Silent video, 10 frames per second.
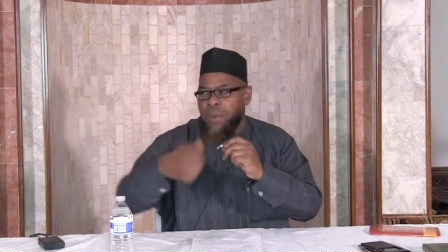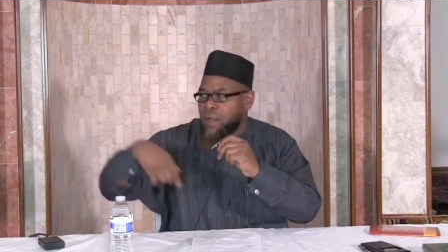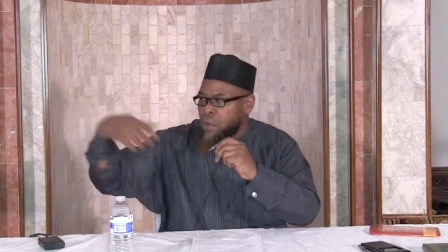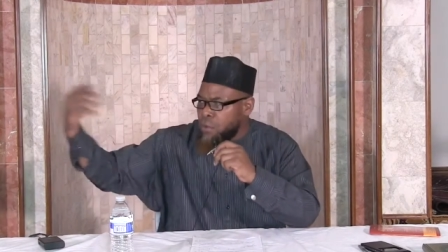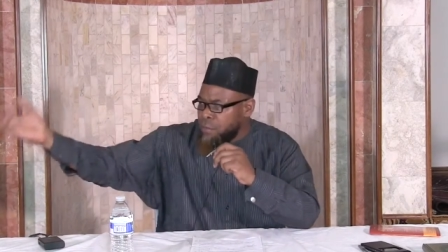
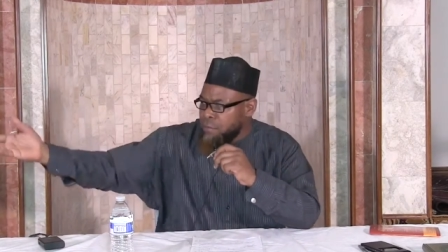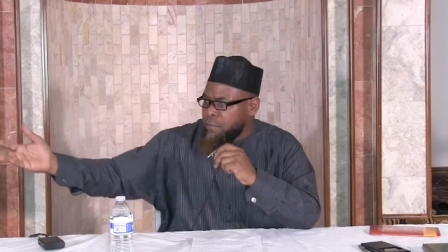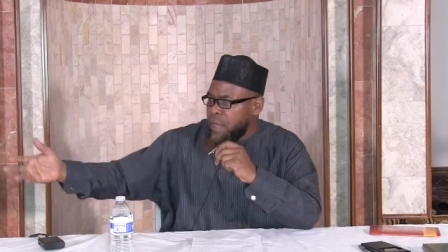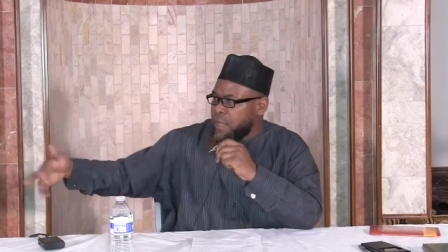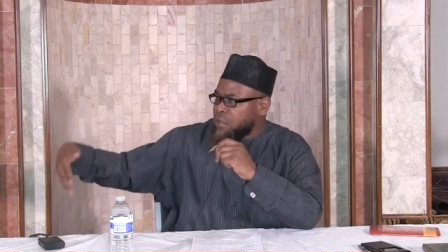went
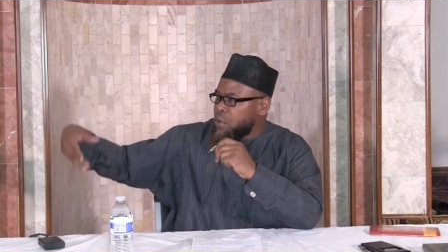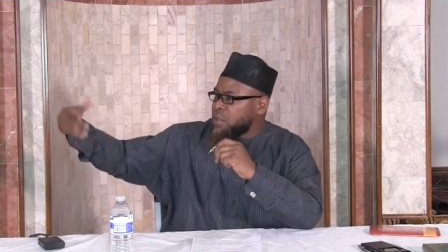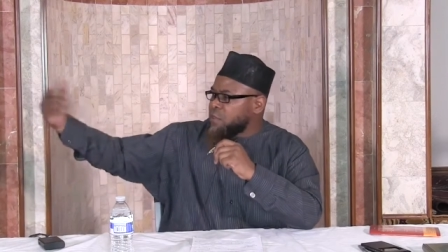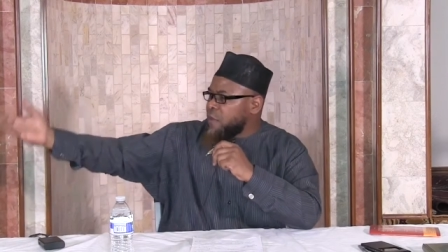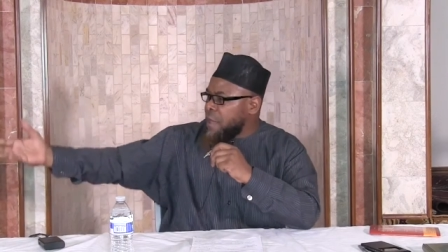home, he told his